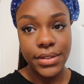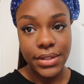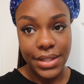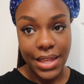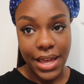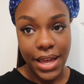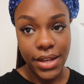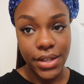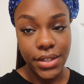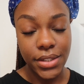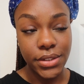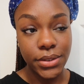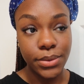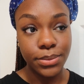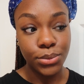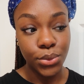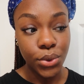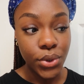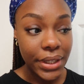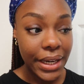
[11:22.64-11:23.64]
there in the
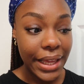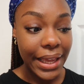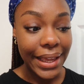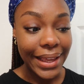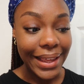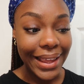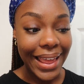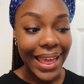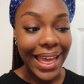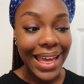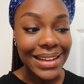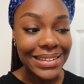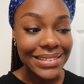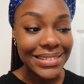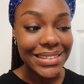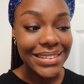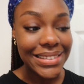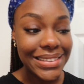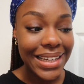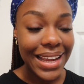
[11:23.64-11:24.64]
morning,
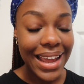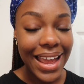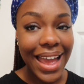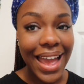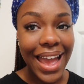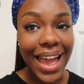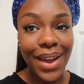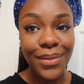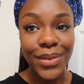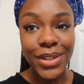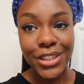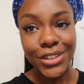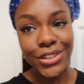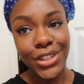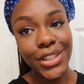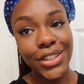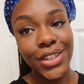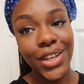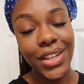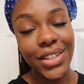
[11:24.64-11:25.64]
and I want to
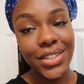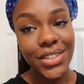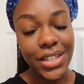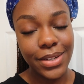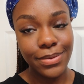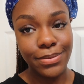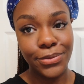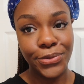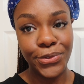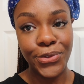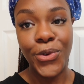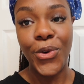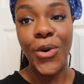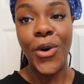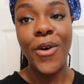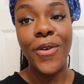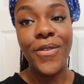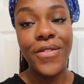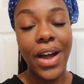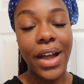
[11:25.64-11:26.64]
go to the gym four
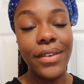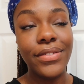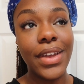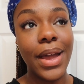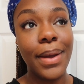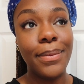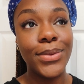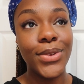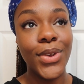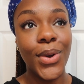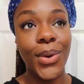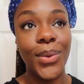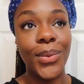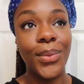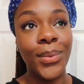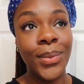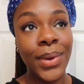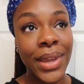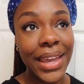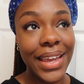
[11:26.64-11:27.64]
or five times a
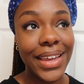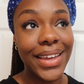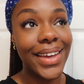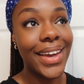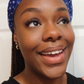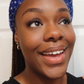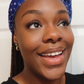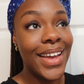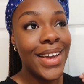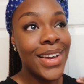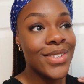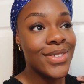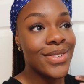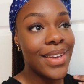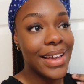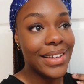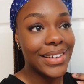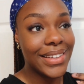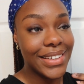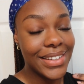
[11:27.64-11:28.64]
week
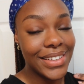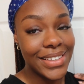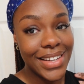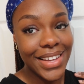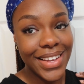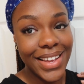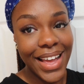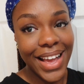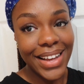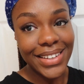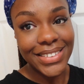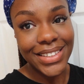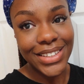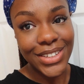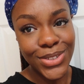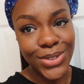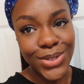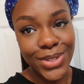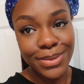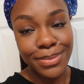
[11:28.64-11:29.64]
so I can
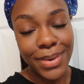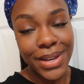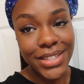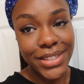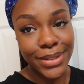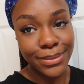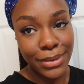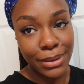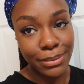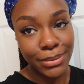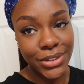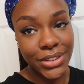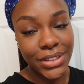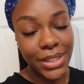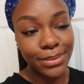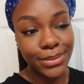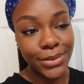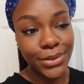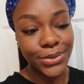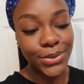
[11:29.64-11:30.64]
actually use my gym
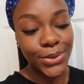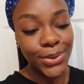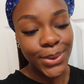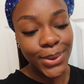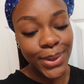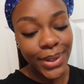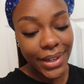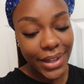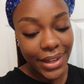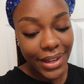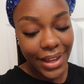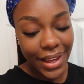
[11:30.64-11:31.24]
membership before